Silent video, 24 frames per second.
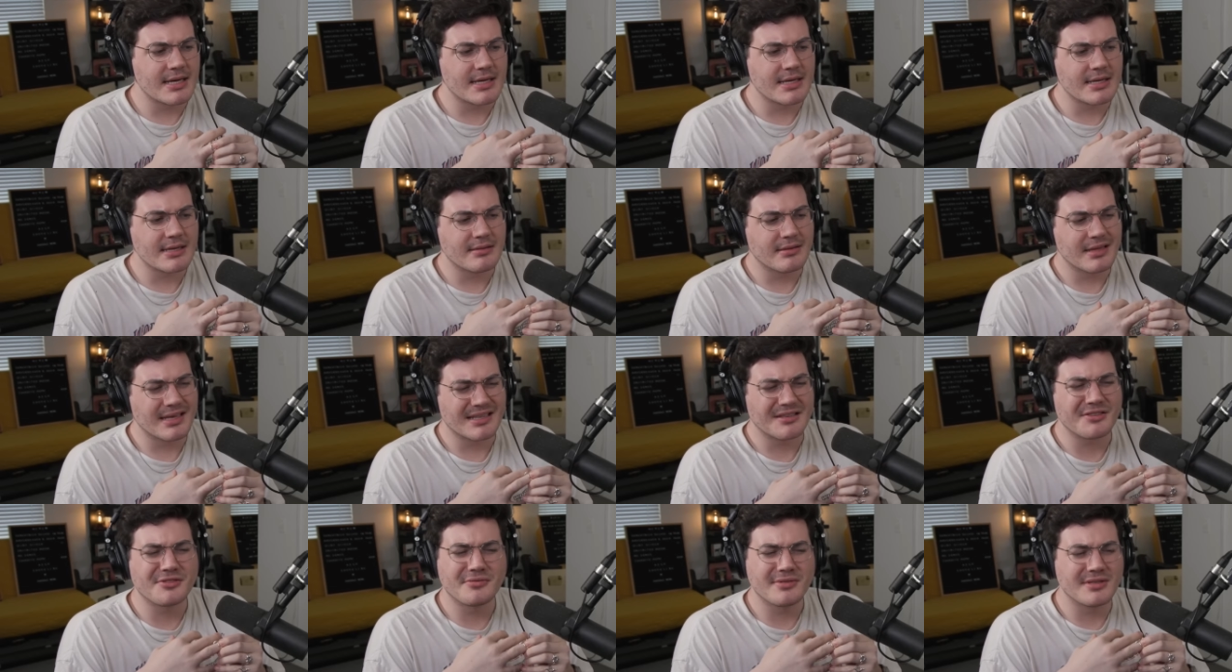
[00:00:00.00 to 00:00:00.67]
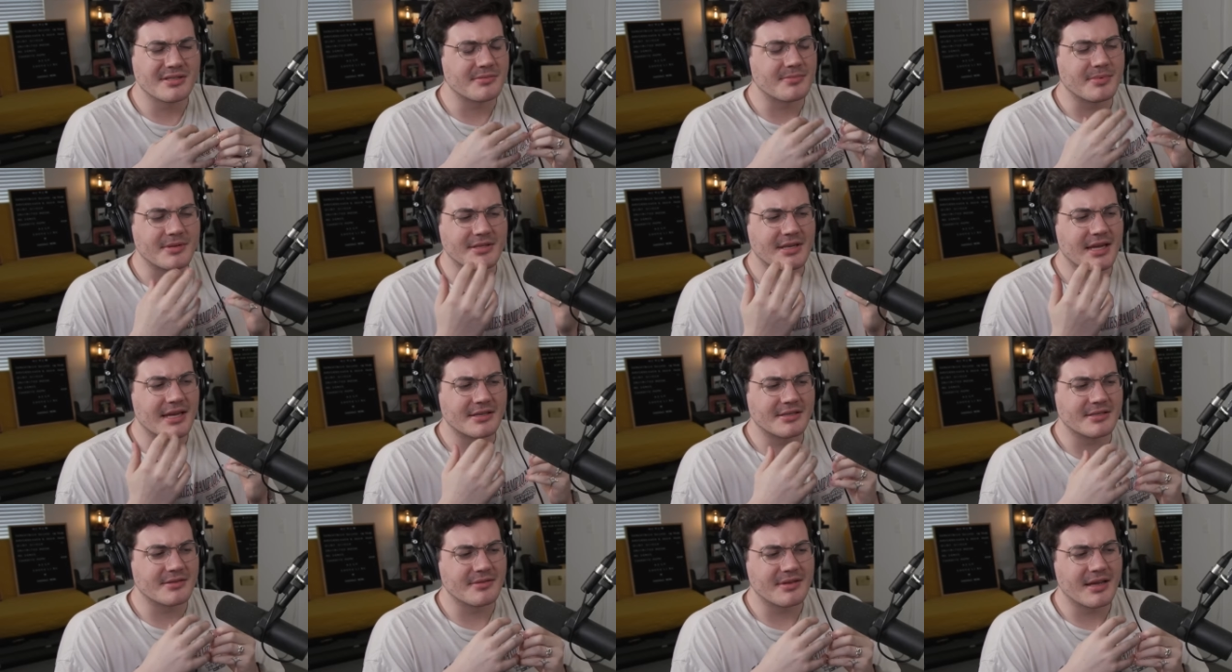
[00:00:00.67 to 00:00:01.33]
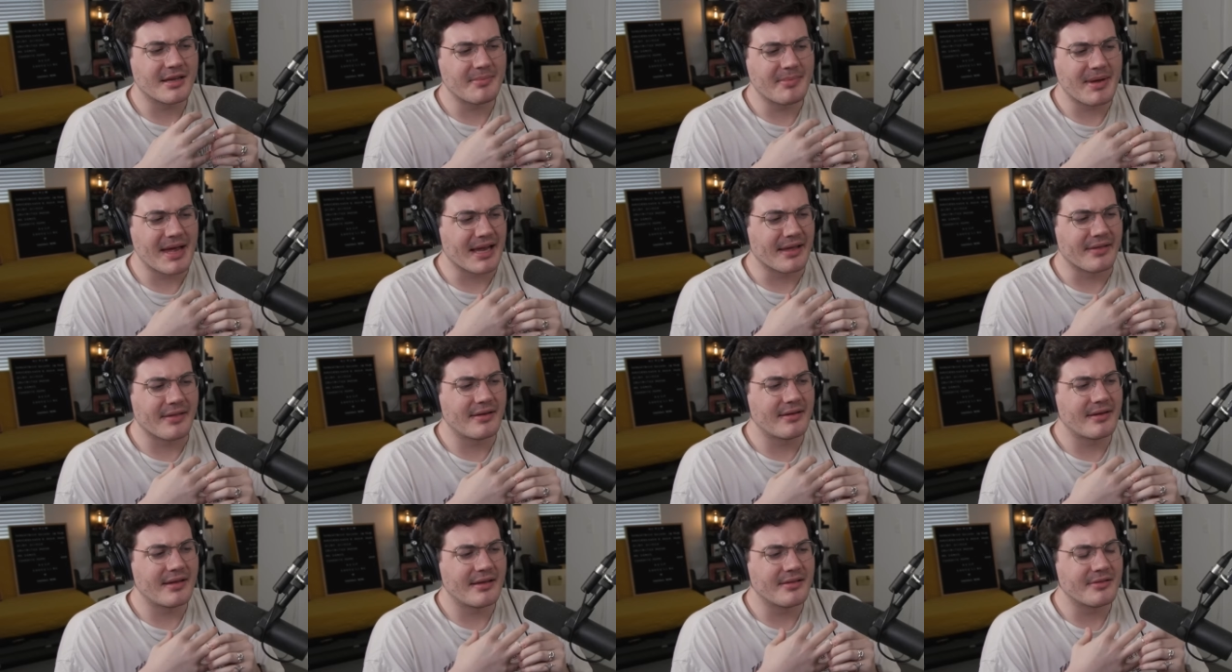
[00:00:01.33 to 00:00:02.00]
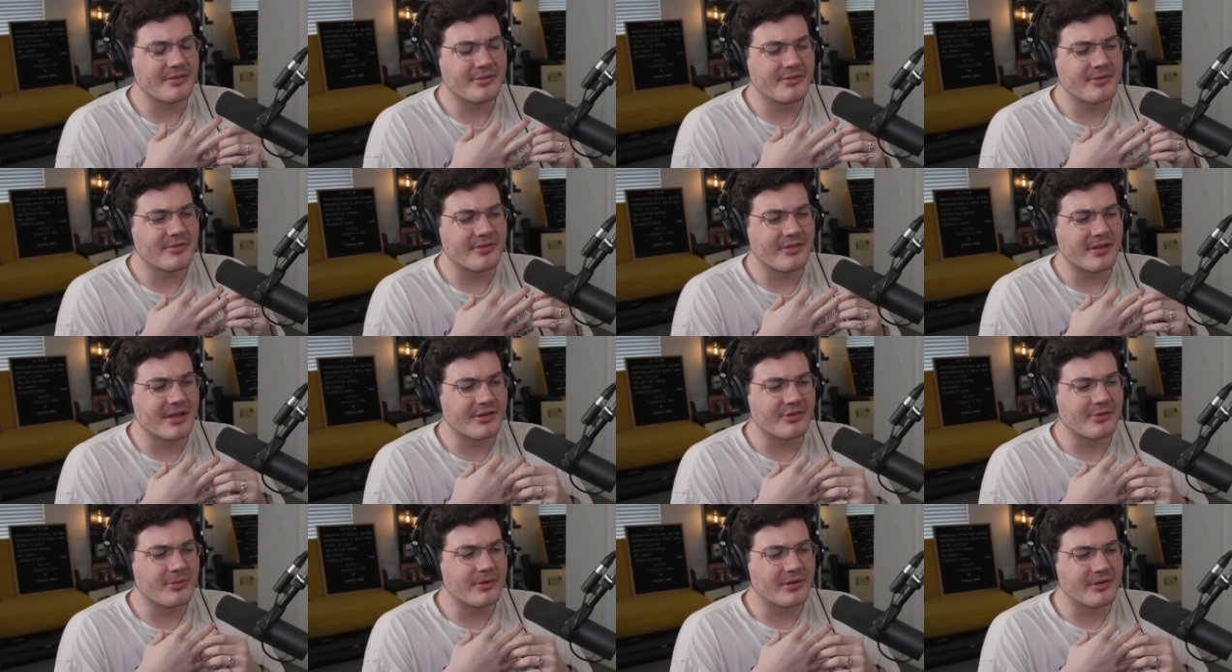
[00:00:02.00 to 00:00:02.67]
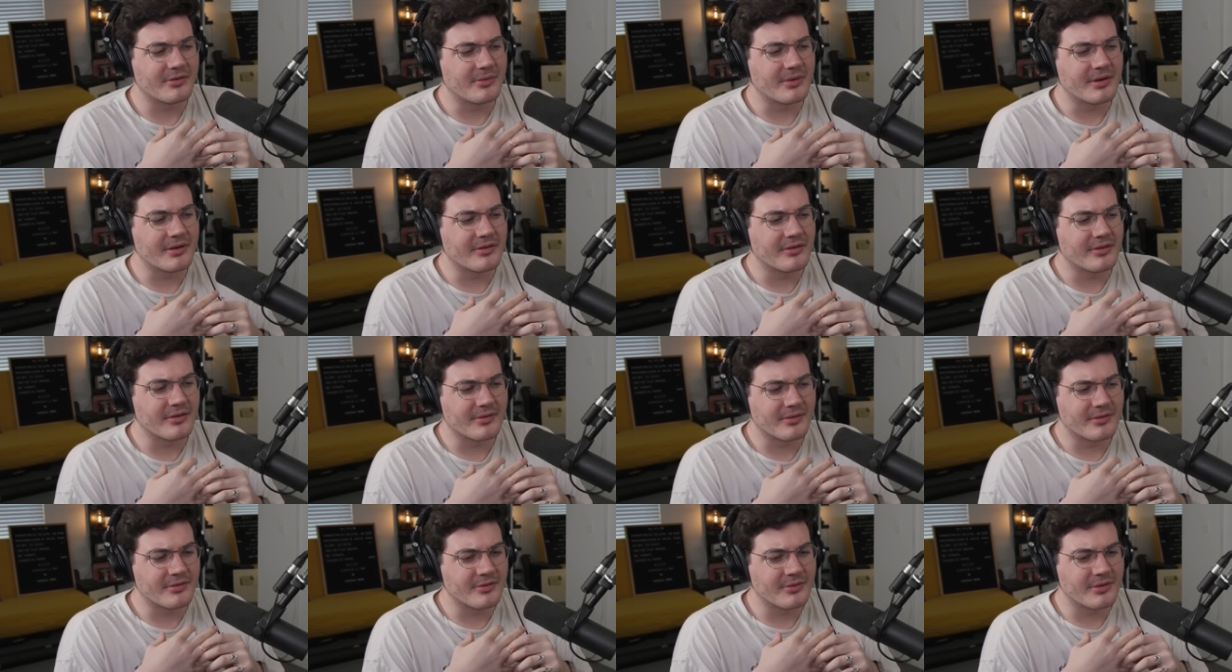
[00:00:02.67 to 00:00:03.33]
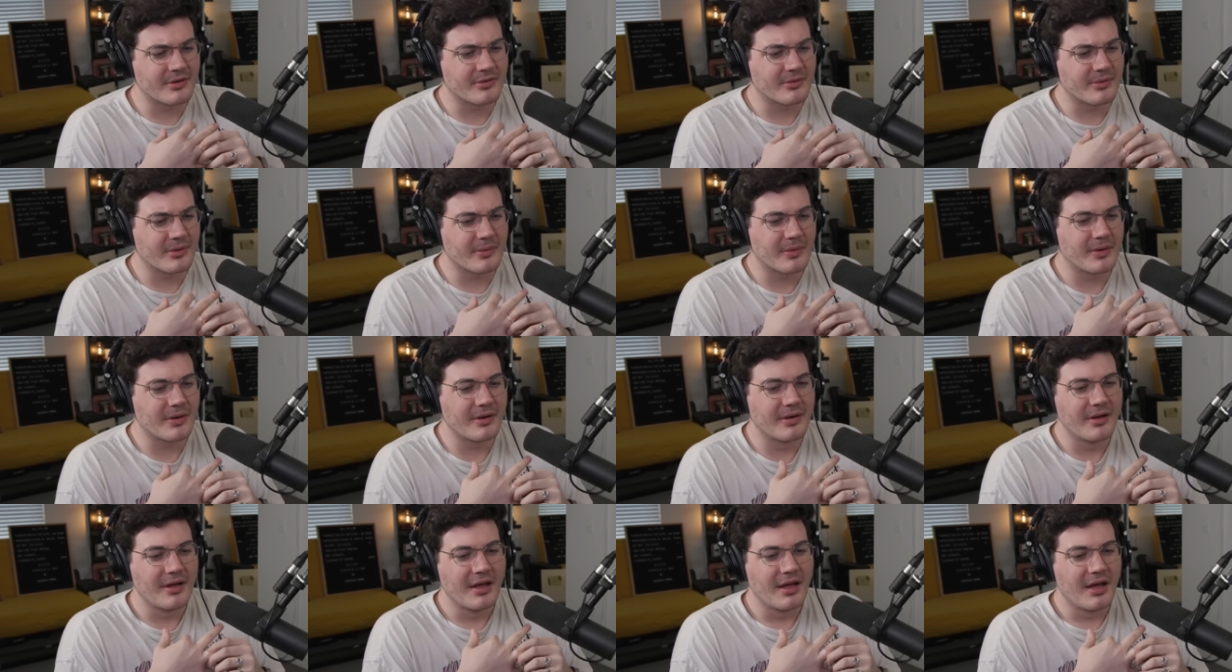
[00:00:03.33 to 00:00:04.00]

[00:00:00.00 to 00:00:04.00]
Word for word: Uh-huh. Like in, this was actually not back in the day. This was in like 2022 or 2021.